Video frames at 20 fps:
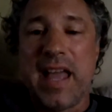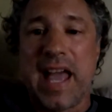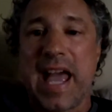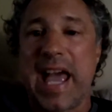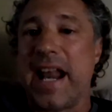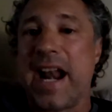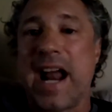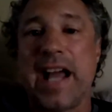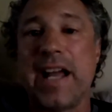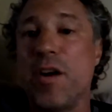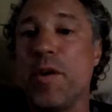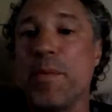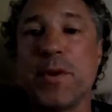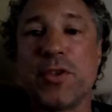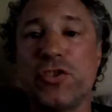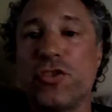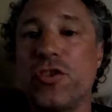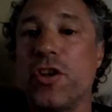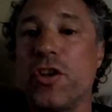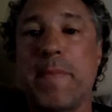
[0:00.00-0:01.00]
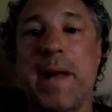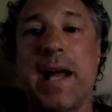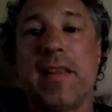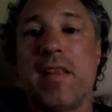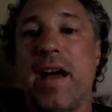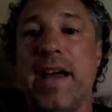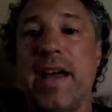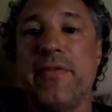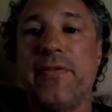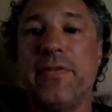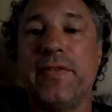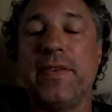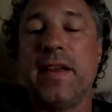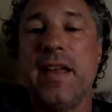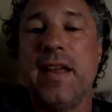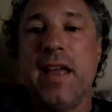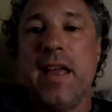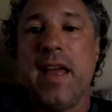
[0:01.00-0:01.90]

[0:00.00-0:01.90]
and I almost took my life.